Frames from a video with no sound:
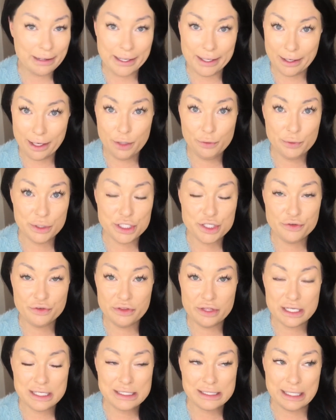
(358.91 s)
I reach for
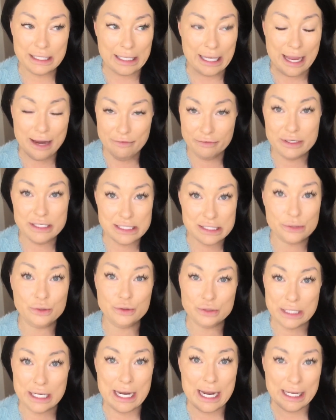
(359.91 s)
this like every single
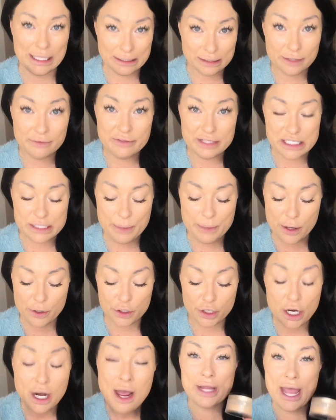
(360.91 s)
day. I love this powder.
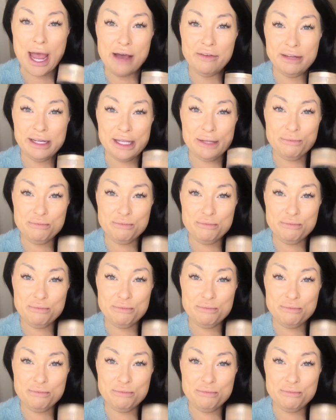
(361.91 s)
I have it in